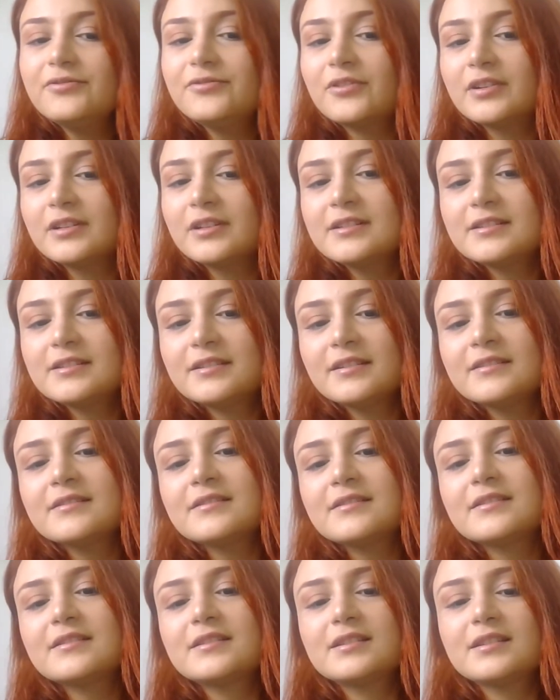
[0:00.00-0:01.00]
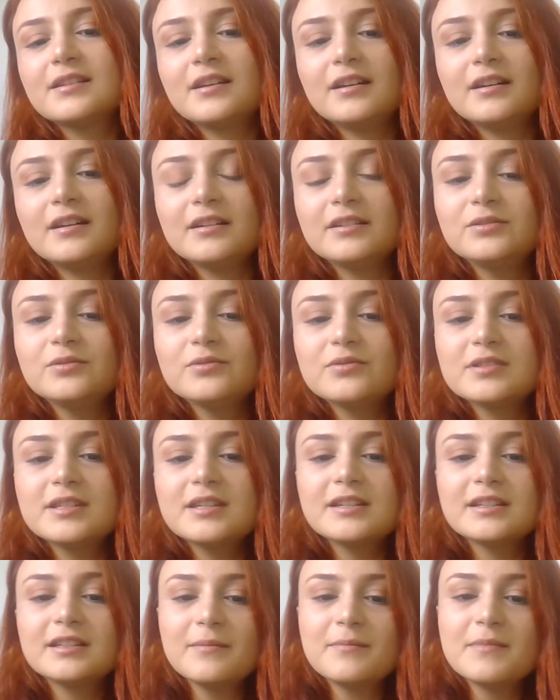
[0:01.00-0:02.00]
For instance, uh,
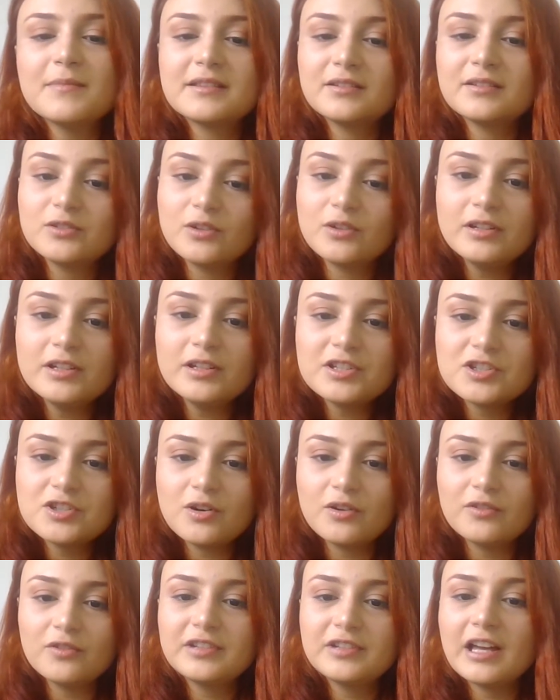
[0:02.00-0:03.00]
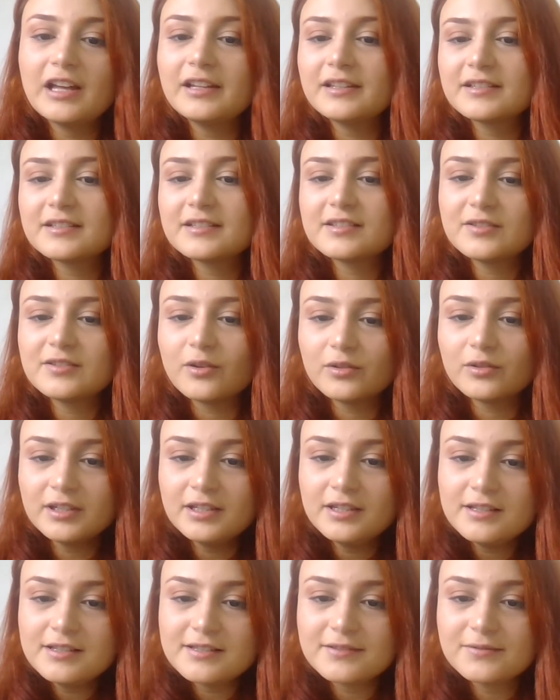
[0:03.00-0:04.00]
using the methodology of telling
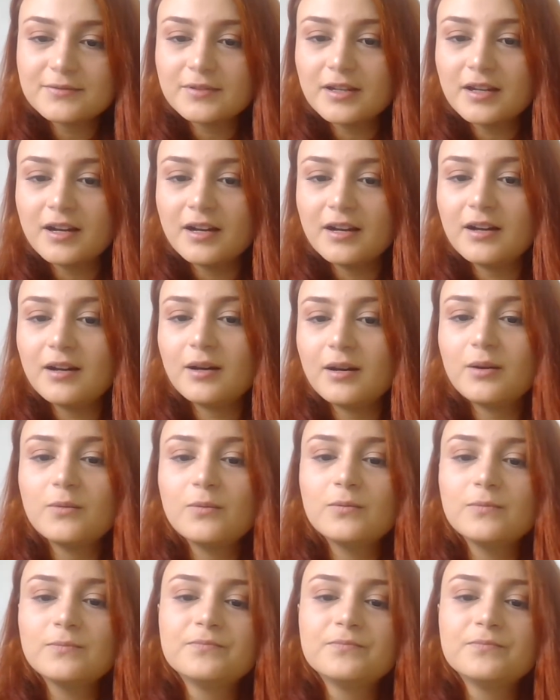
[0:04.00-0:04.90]
stories uh,